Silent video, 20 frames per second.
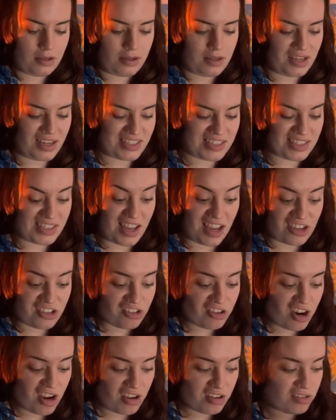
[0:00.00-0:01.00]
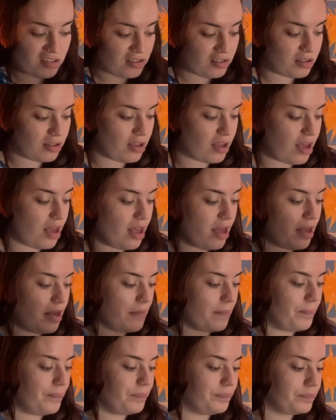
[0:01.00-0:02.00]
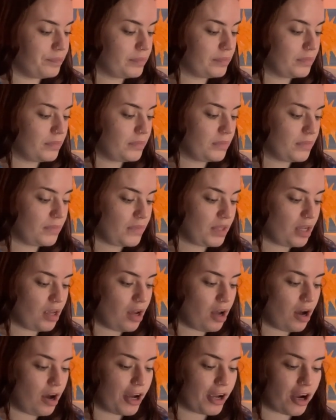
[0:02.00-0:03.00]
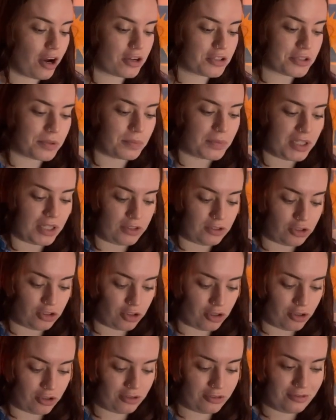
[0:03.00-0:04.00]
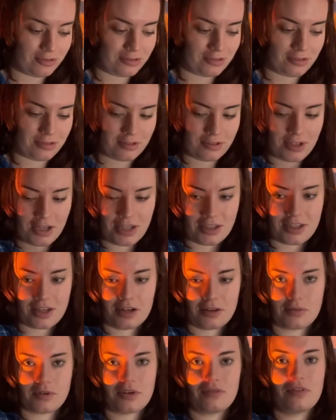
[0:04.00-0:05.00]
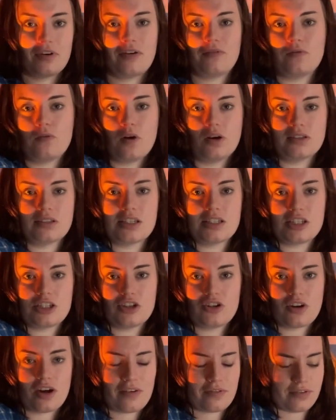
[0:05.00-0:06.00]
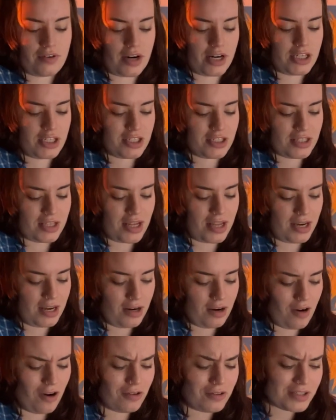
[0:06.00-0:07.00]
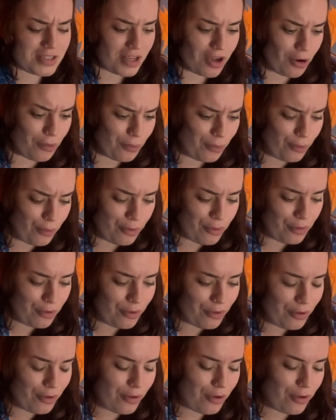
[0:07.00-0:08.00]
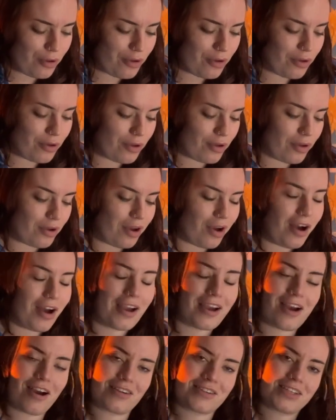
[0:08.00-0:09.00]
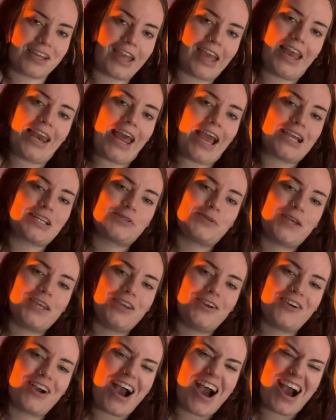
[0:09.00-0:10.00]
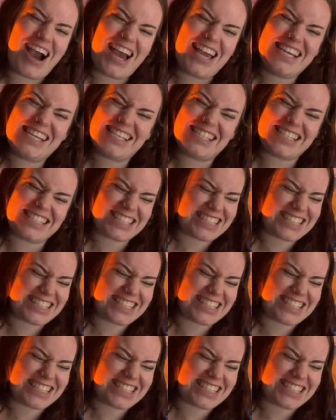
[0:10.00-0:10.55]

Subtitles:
etc. I got something done in terms of I've wanted to do that for ages, and then also I got to connect with you guys.